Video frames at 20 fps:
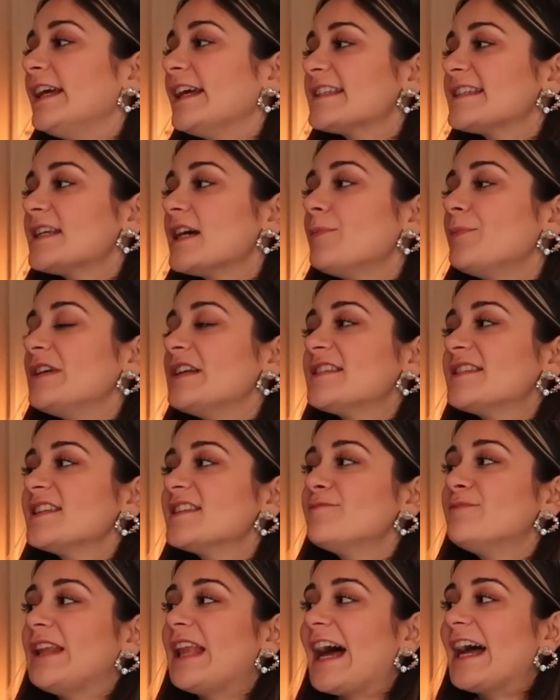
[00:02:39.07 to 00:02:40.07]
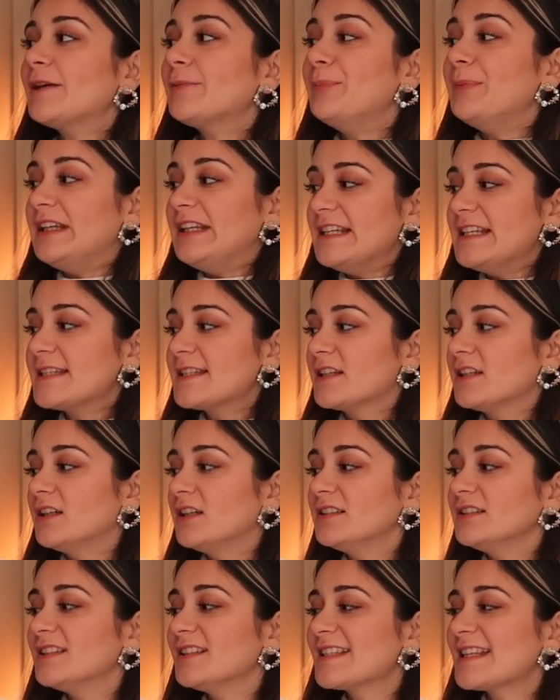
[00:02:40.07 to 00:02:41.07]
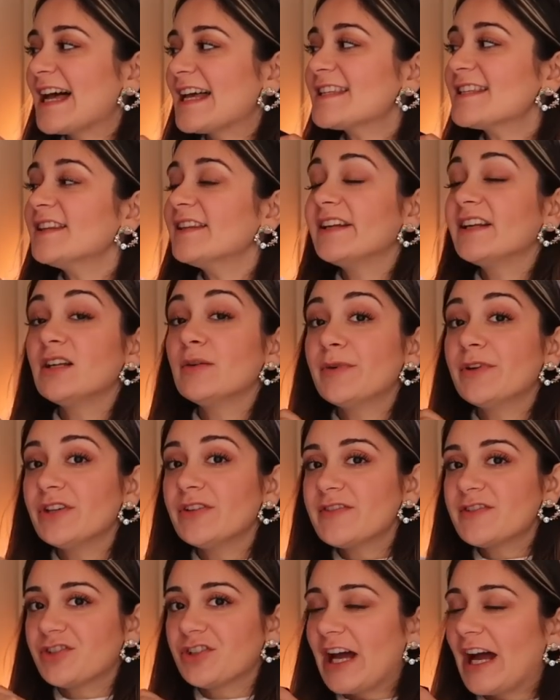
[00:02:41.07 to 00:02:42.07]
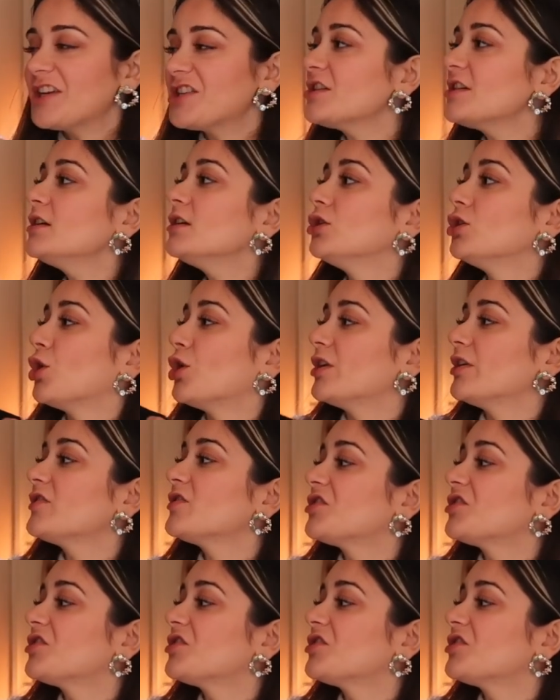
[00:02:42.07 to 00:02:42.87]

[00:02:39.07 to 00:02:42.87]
Next up is this black mini skirt. This has a little bit of stretch, actually a lot of